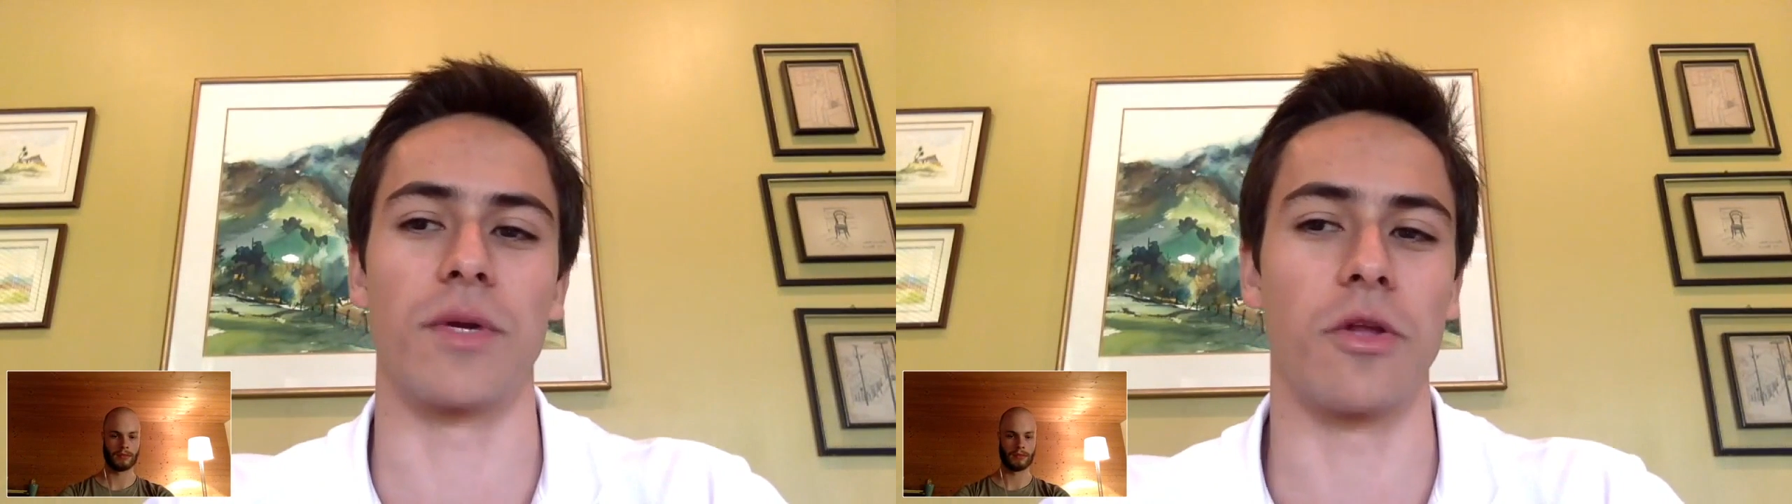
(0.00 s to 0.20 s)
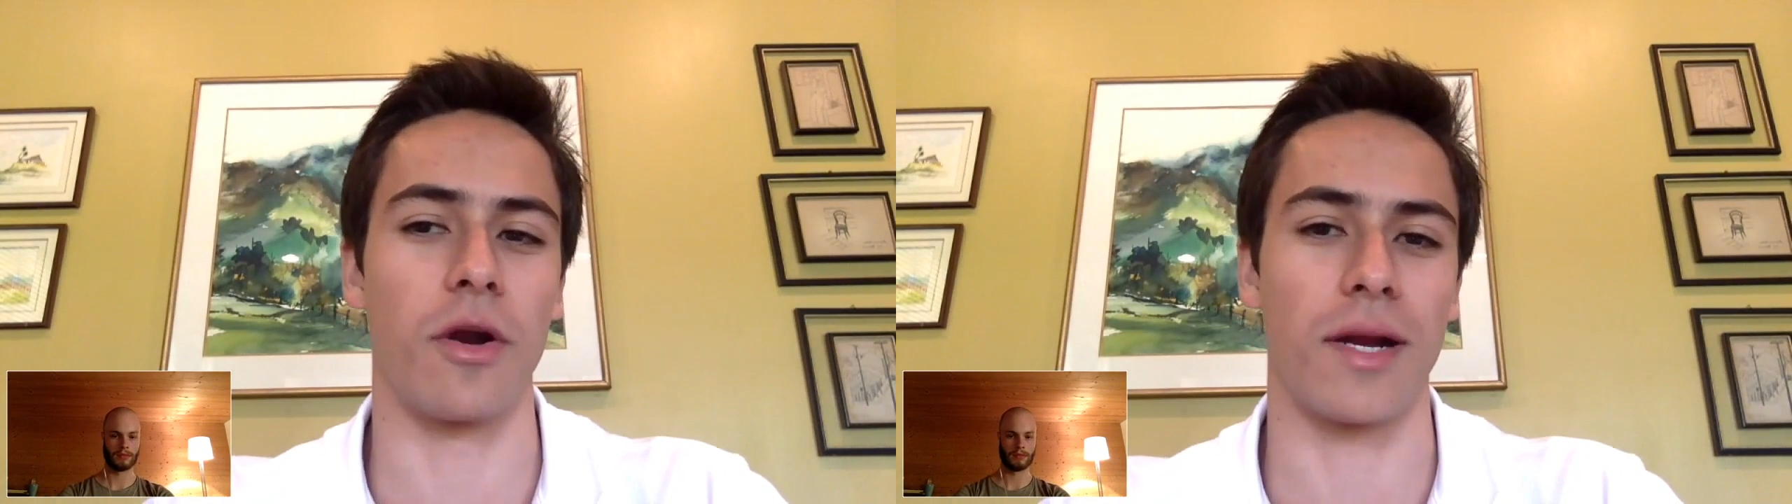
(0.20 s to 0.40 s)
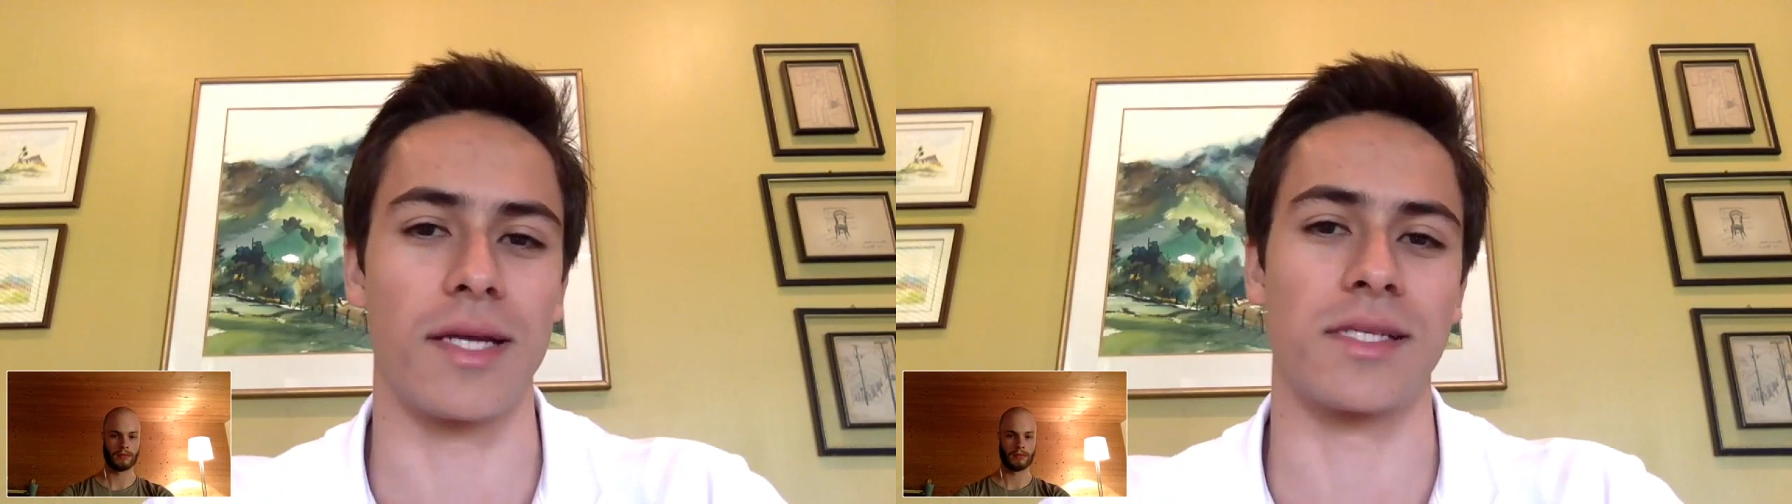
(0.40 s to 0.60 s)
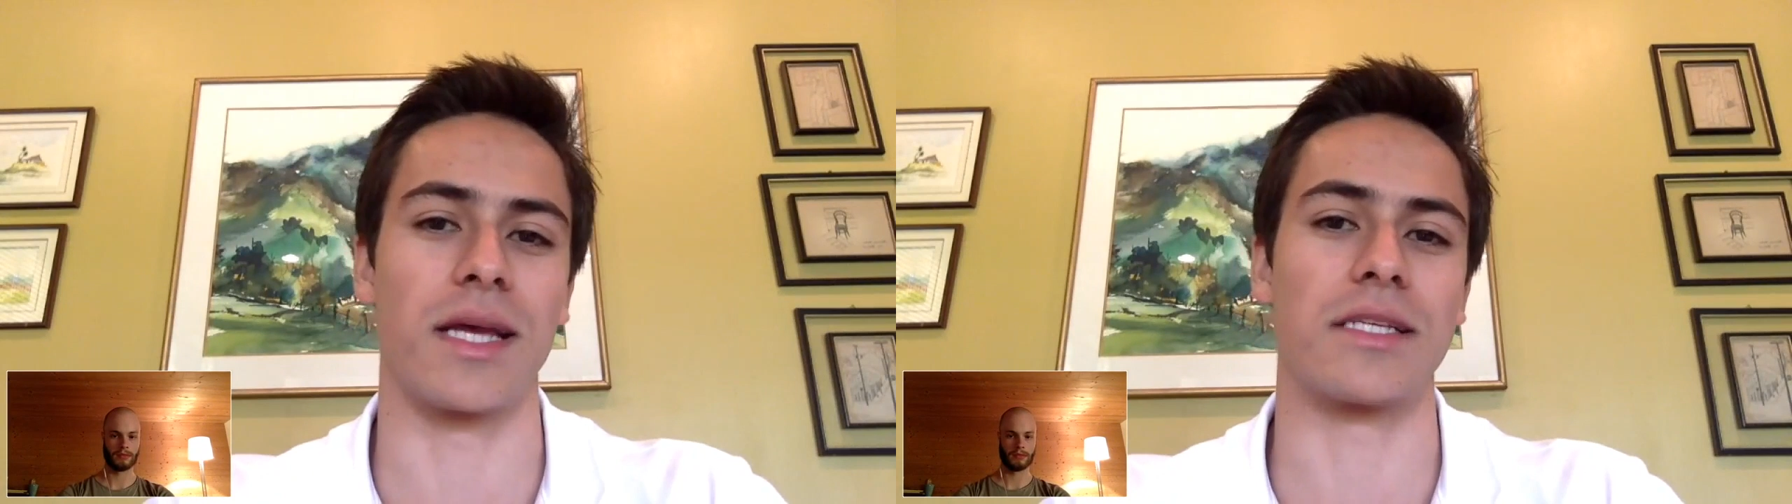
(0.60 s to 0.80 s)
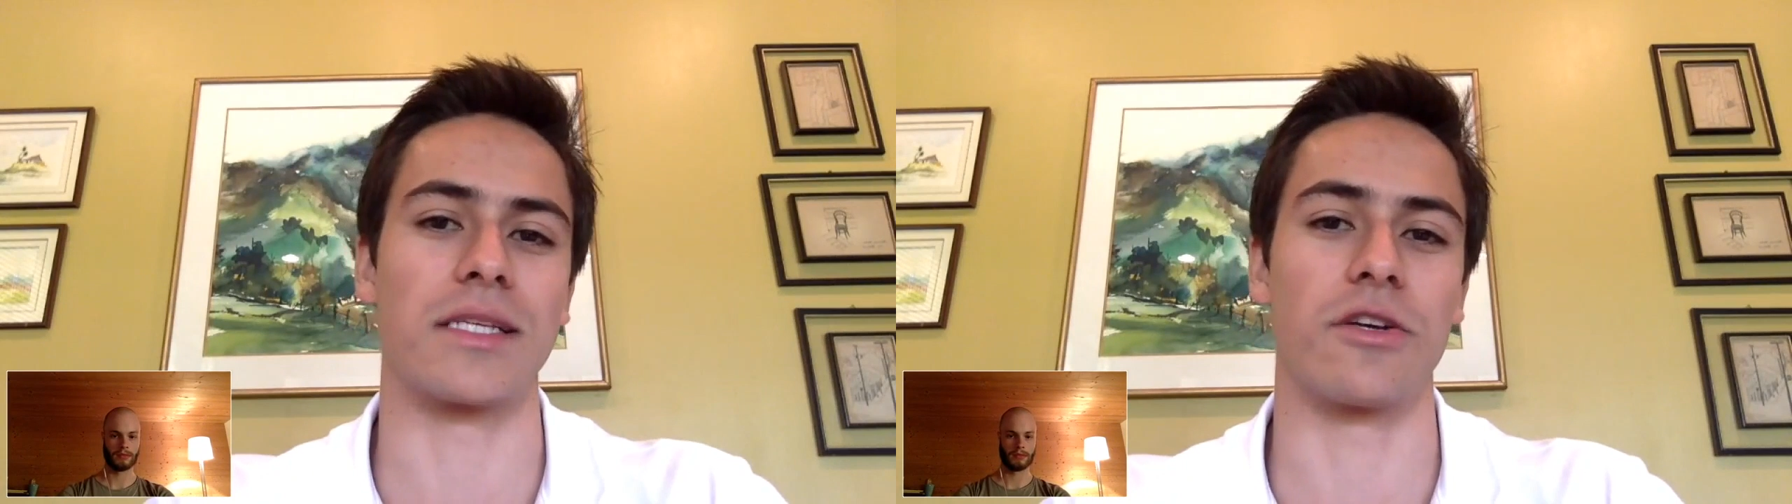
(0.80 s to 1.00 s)
$3 clicks,
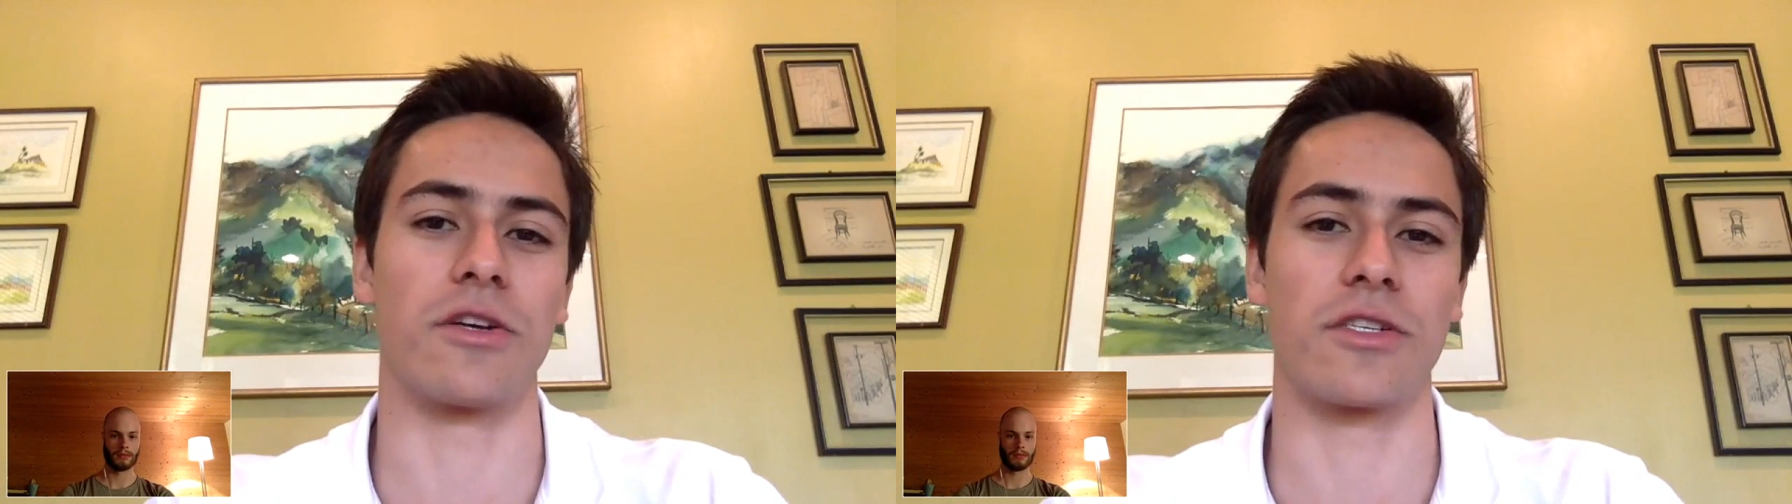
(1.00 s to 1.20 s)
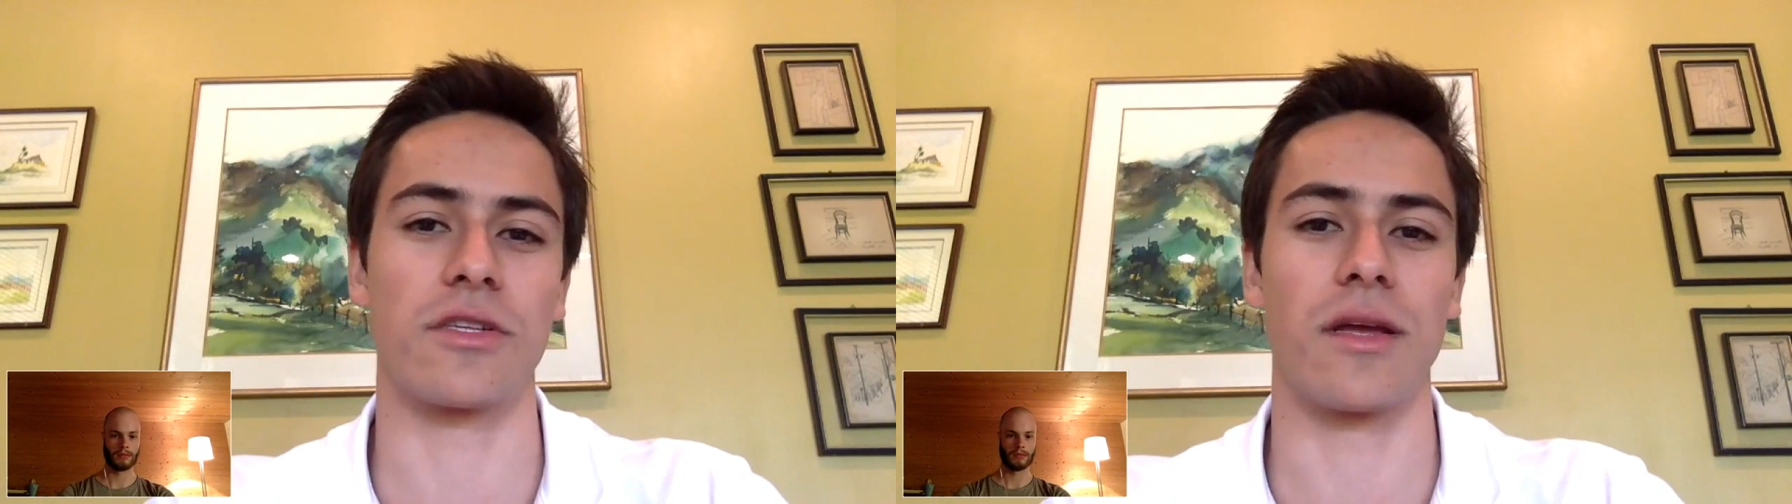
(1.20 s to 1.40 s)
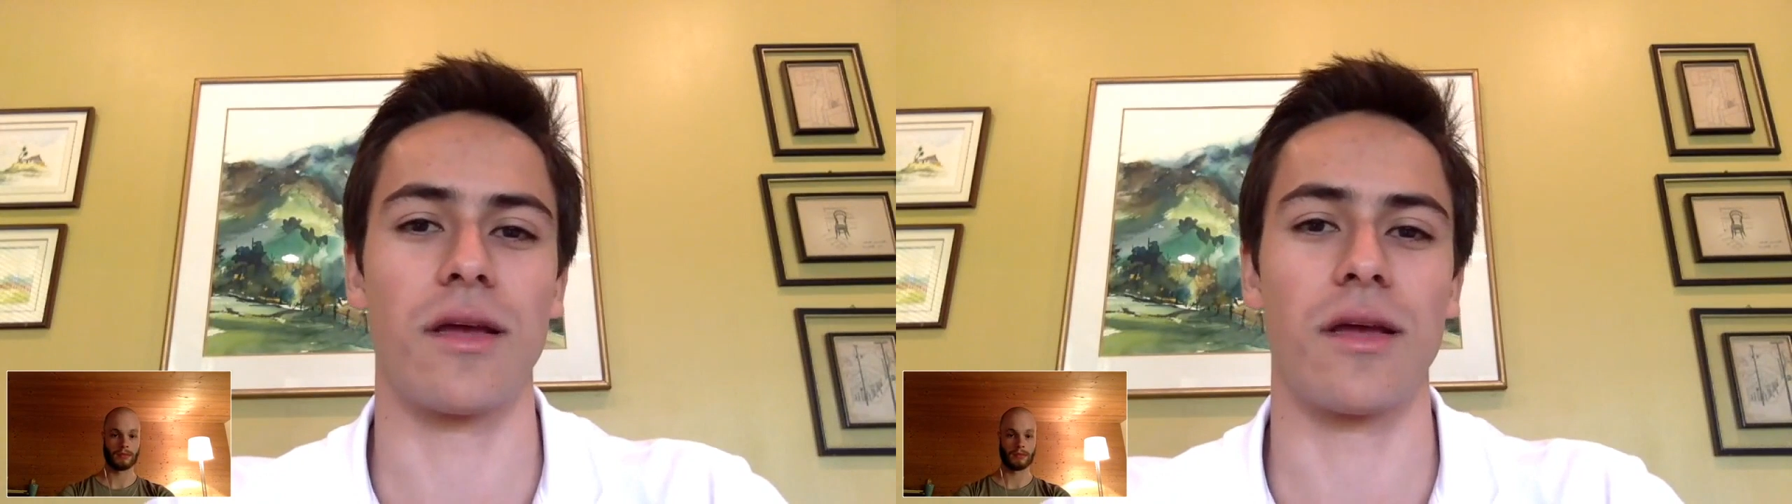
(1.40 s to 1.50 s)
that's just